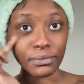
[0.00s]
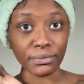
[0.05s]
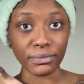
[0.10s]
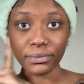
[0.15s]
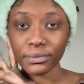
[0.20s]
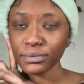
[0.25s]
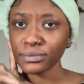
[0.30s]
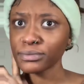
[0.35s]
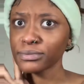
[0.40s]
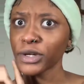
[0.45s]

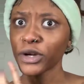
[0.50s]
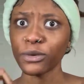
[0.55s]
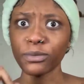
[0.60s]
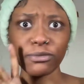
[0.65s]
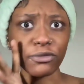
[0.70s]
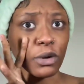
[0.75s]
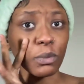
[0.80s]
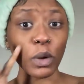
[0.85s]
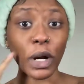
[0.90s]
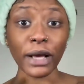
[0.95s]
issue? But
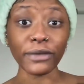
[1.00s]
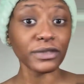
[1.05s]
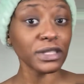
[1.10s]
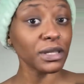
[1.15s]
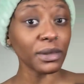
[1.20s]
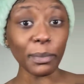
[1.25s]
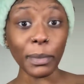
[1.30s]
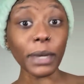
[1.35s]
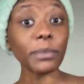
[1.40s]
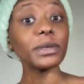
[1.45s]
from what I've
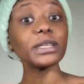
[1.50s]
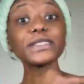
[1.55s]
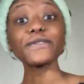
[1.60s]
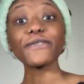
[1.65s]
seen, the baby's